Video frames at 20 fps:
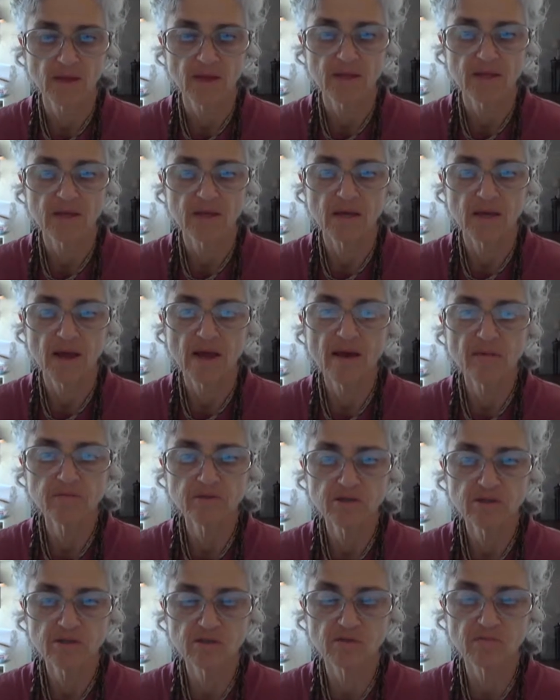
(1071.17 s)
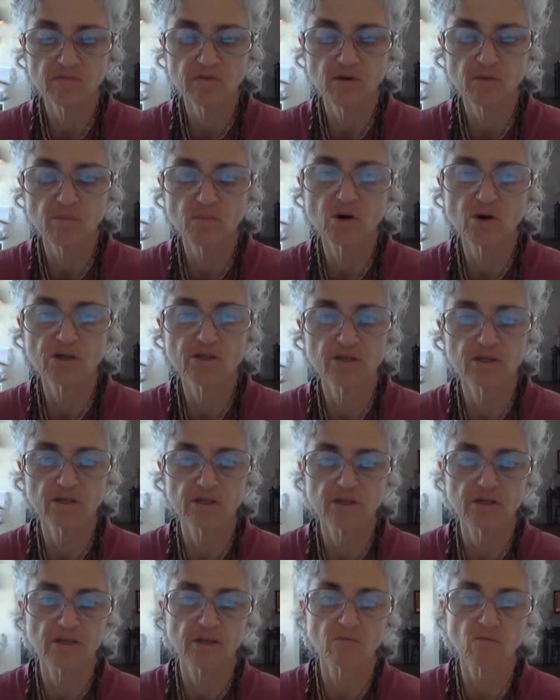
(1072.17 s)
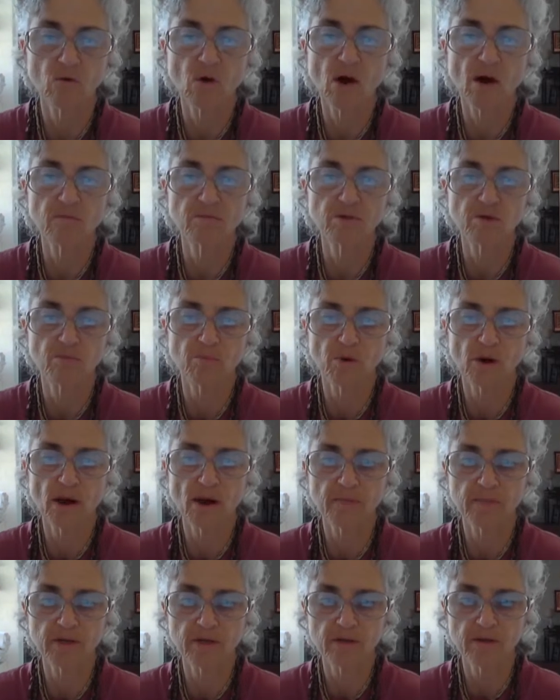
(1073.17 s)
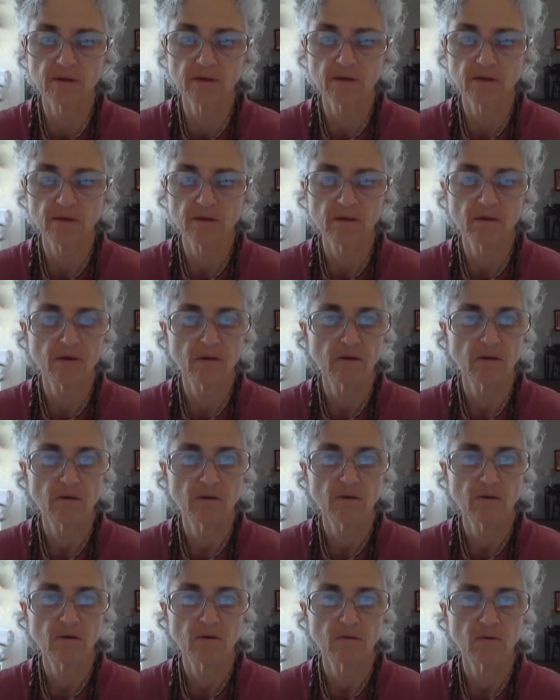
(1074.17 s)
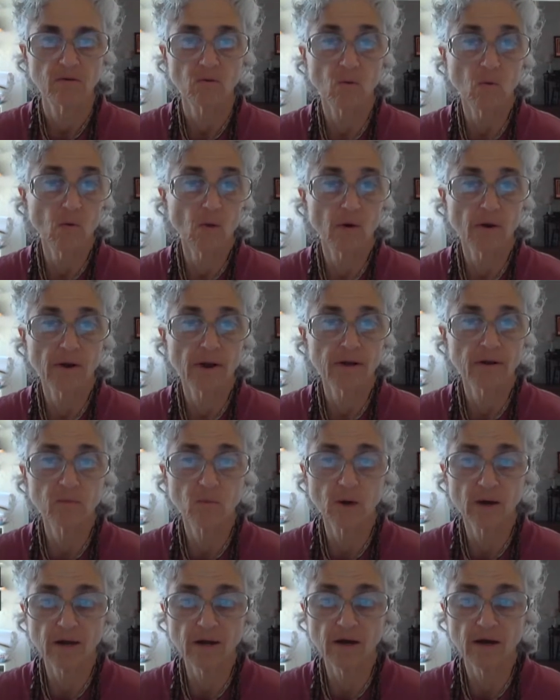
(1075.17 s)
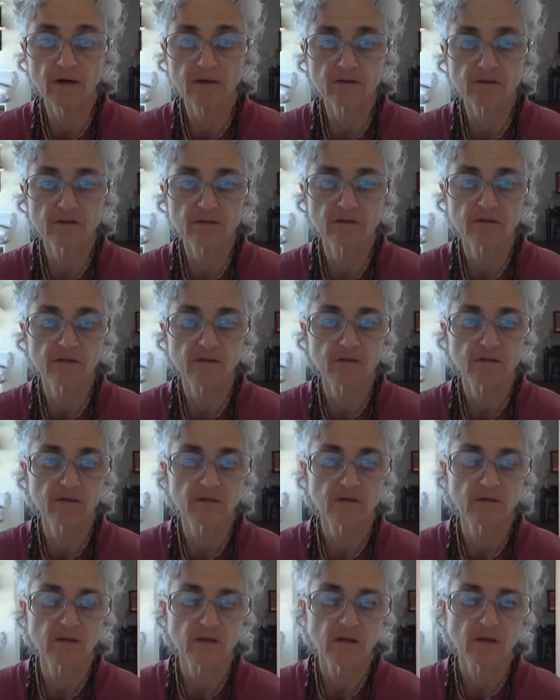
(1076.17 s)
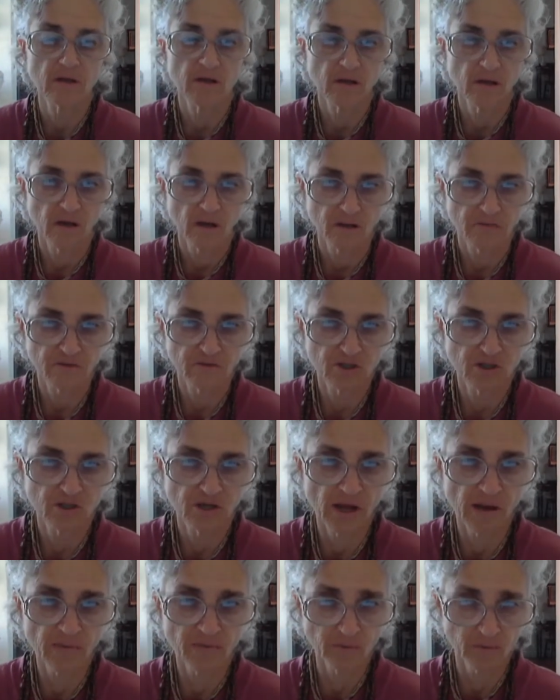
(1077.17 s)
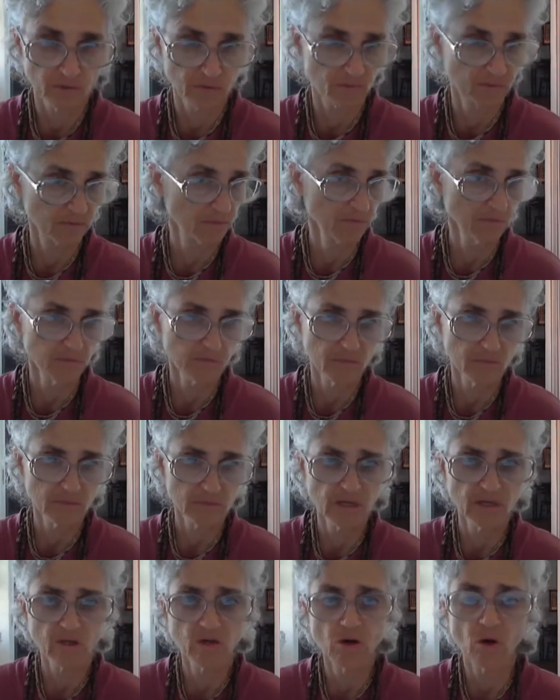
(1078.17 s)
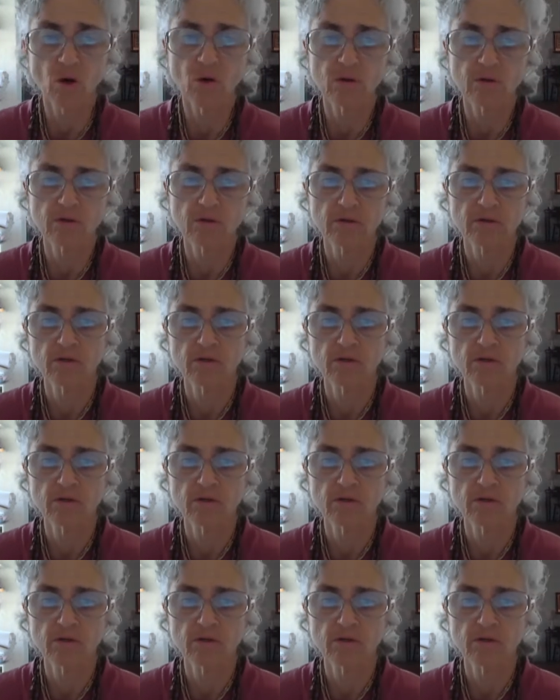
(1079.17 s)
In the absence of an emergency robs a Brahmin, or anyone else, of his gems and gold.